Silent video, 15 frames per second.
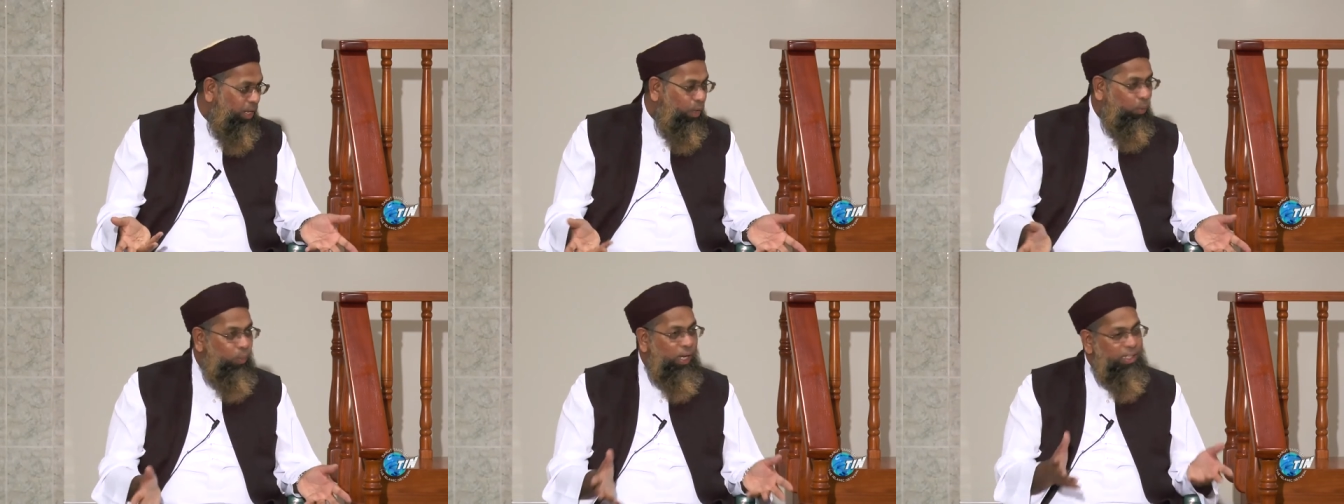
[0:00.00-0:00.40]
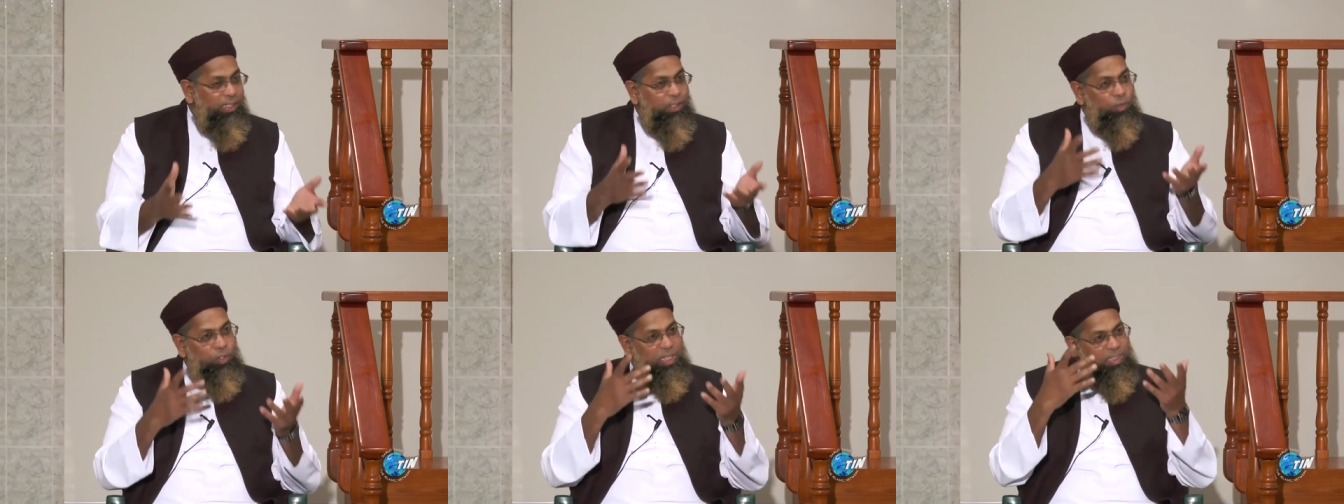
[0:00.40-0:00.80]
Whether
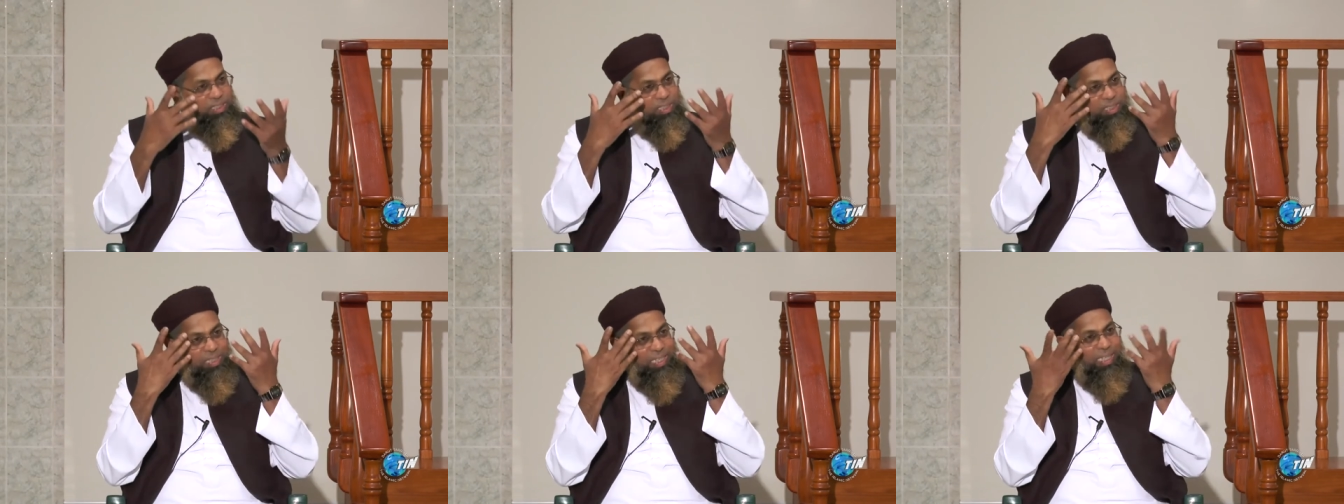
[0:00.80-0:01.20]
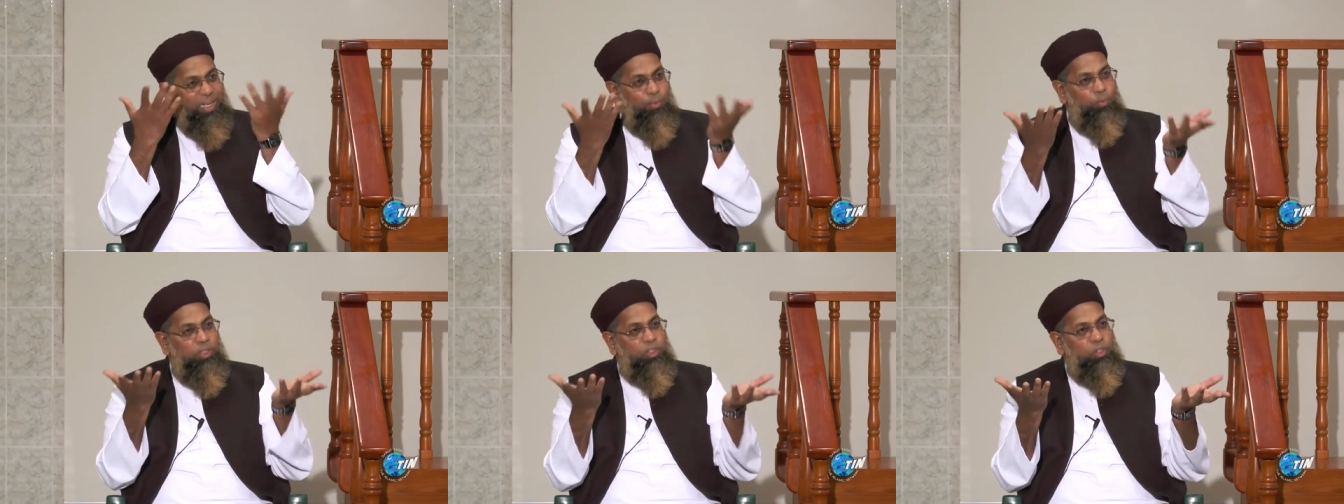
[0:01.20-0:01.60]
you can see
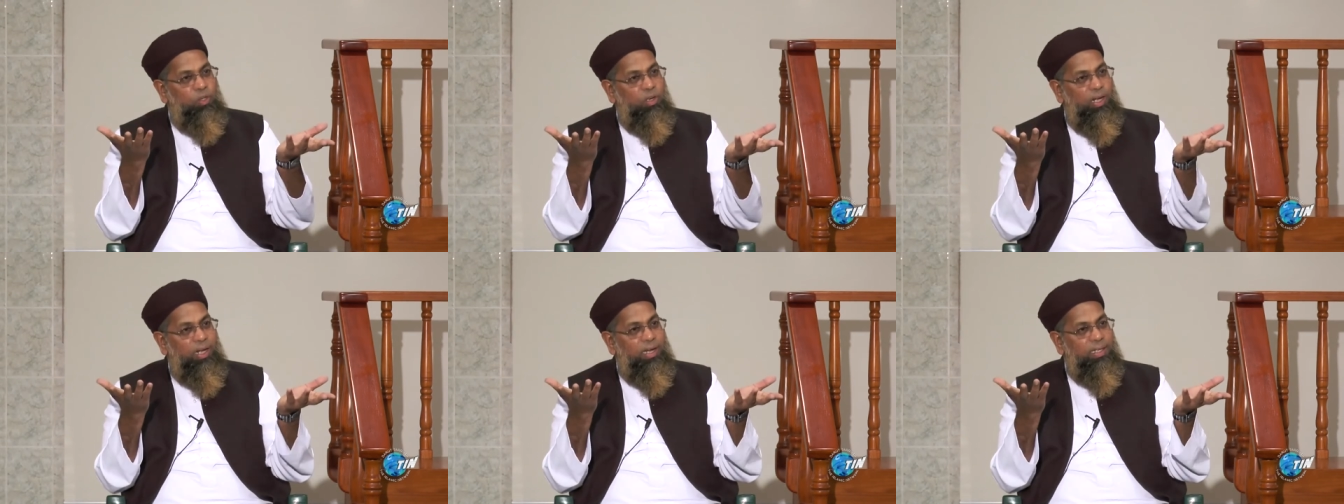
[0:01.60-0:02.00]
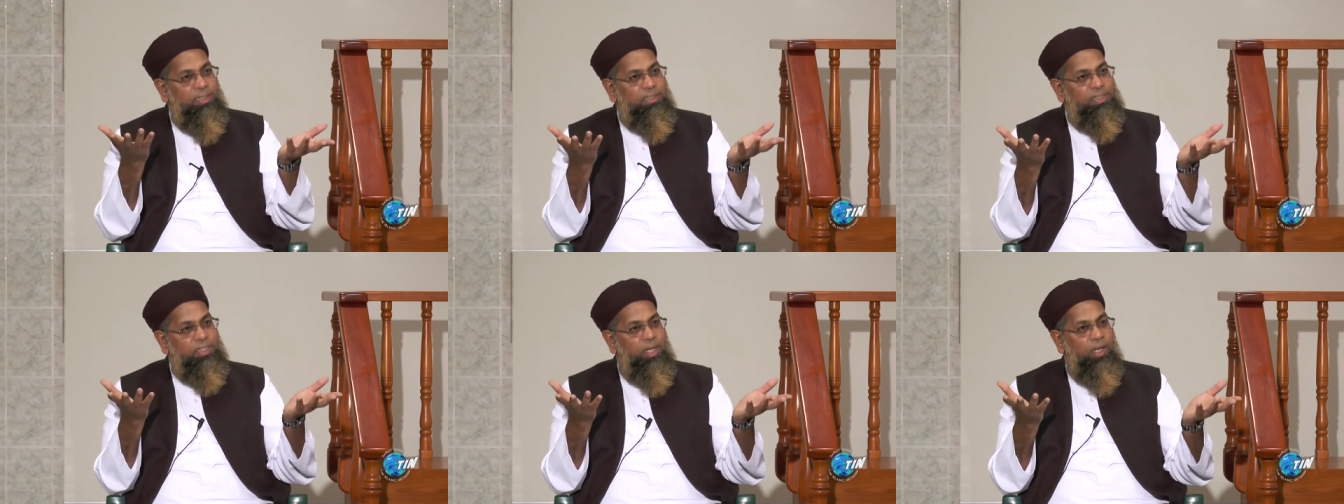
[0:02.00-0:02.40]
them with your
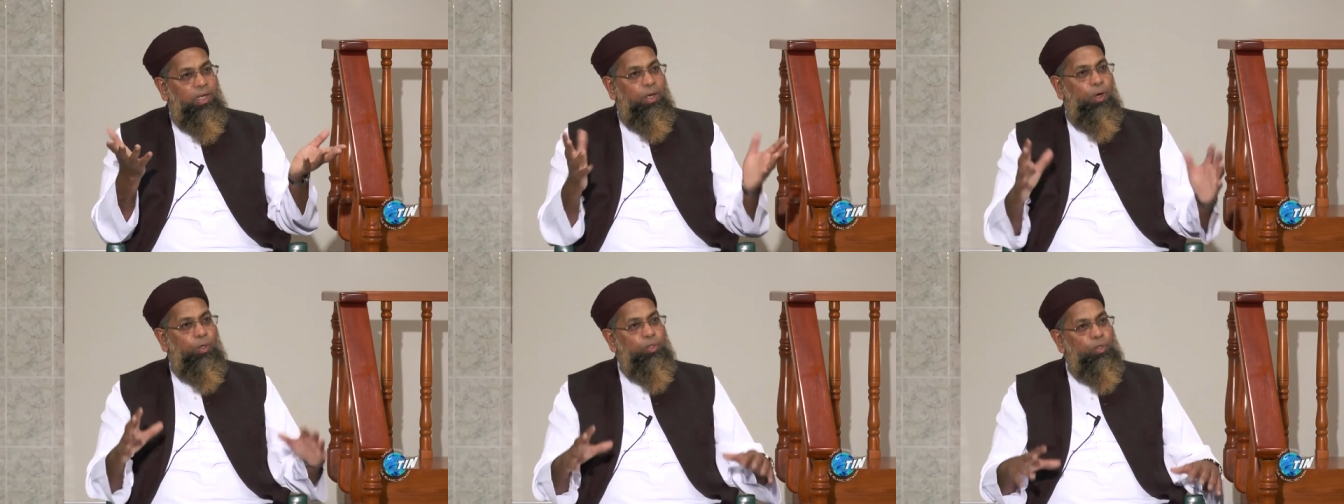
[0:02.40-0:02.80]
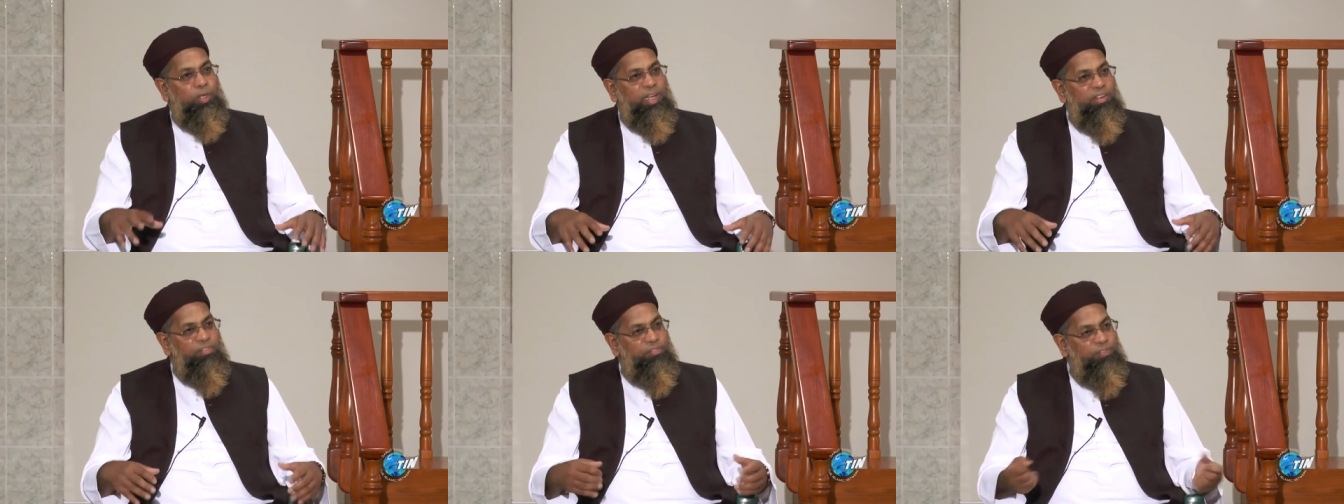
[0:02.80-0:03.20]
eyes or you
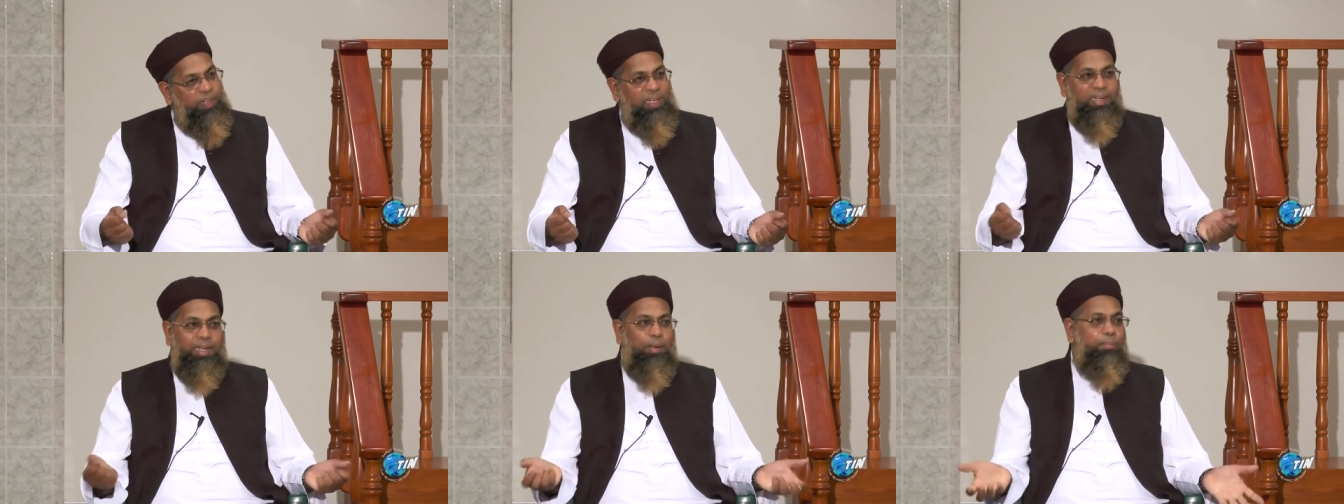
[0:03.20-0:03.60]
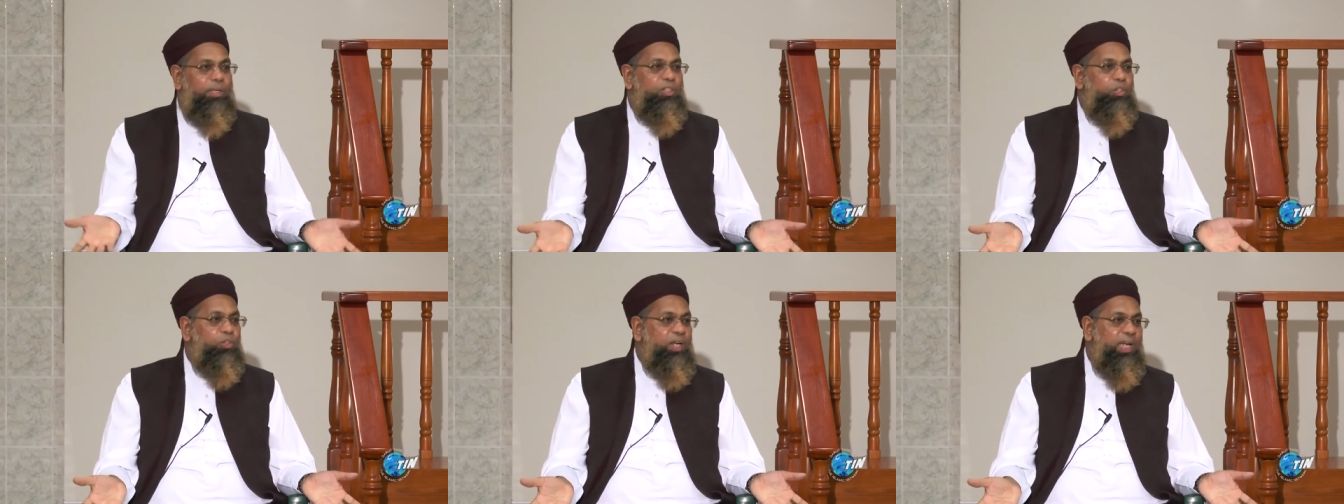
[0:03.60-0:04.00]
can feel them
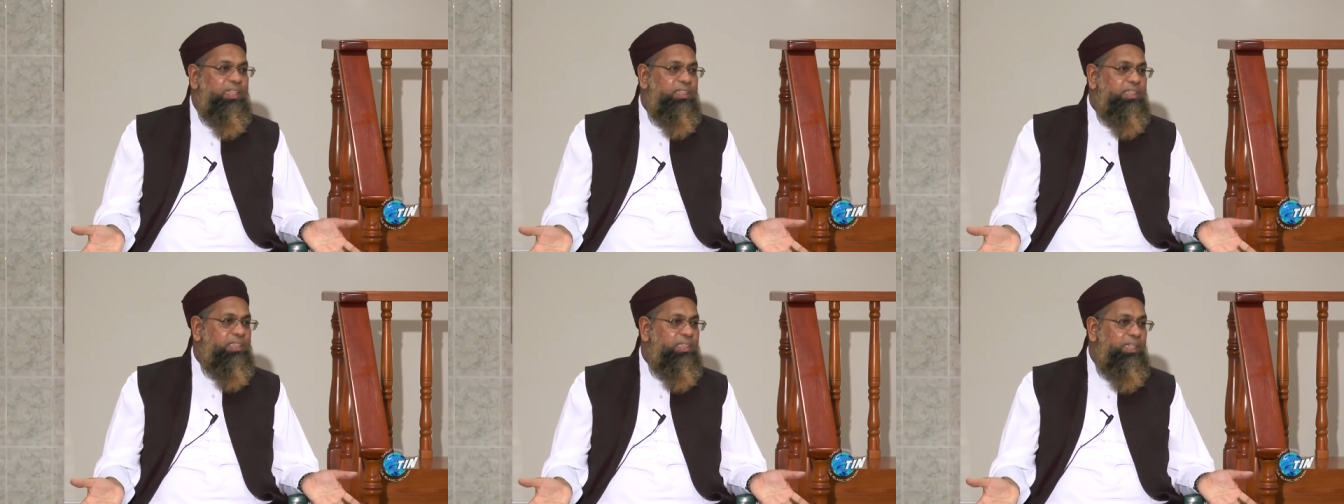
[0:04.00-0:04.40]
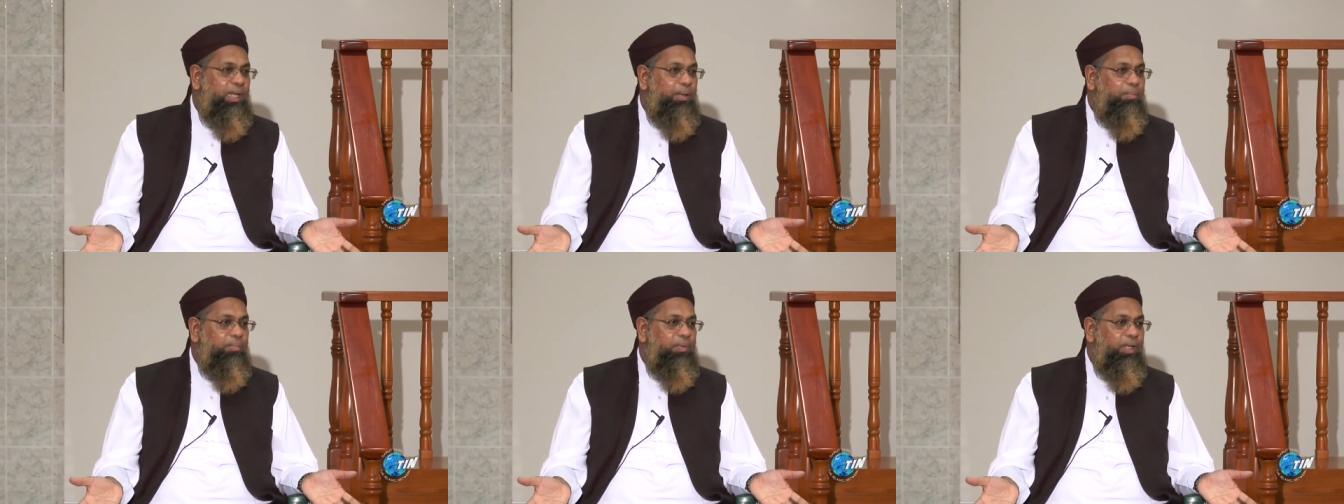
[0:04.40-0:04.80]
but you can't see
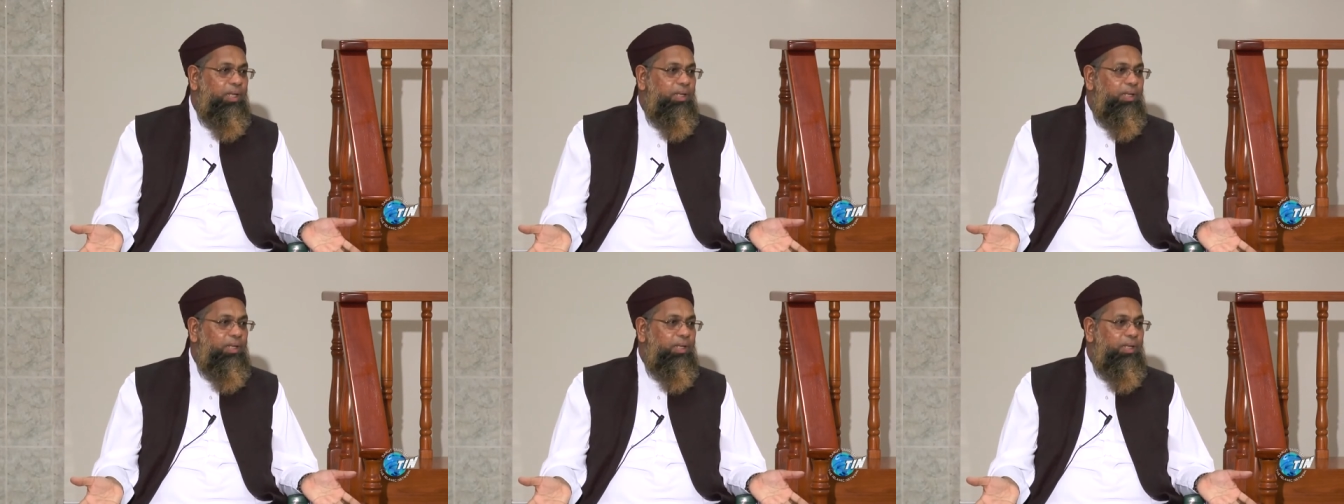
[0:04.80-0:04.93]
them.